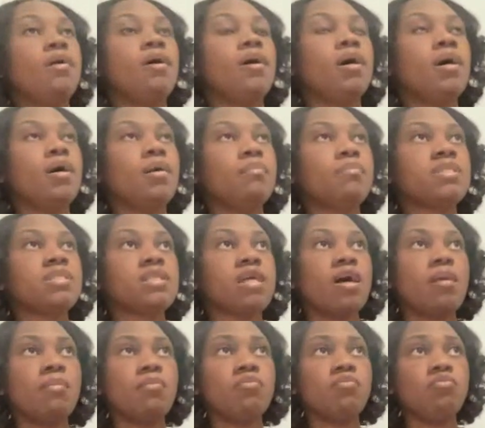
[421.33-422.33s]

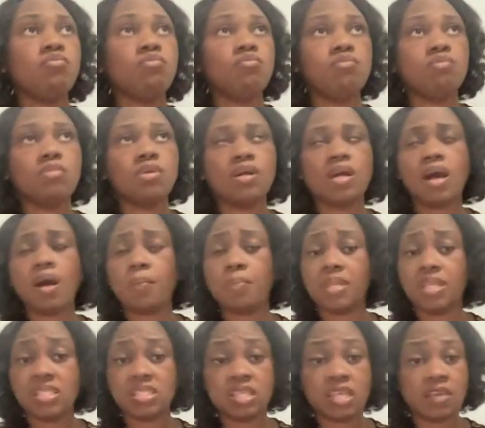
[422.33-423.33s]
Some
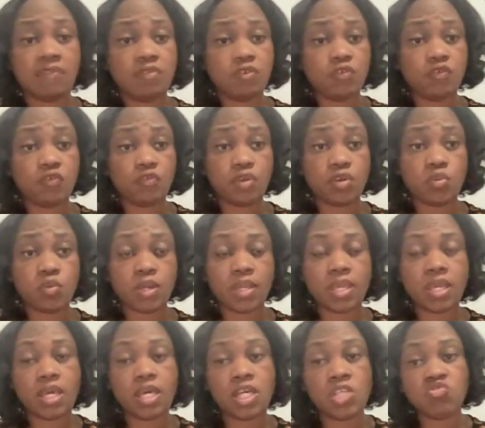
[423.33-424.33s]
companies give you free
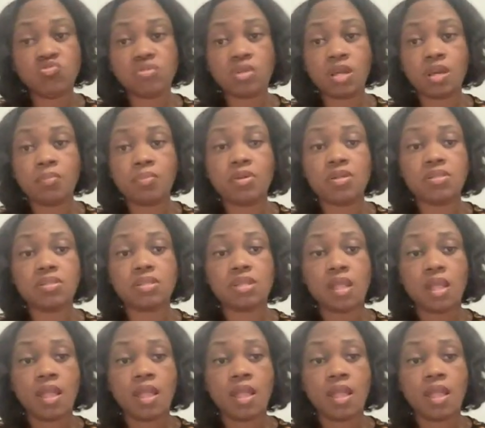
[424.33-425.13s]
1-800 numbers.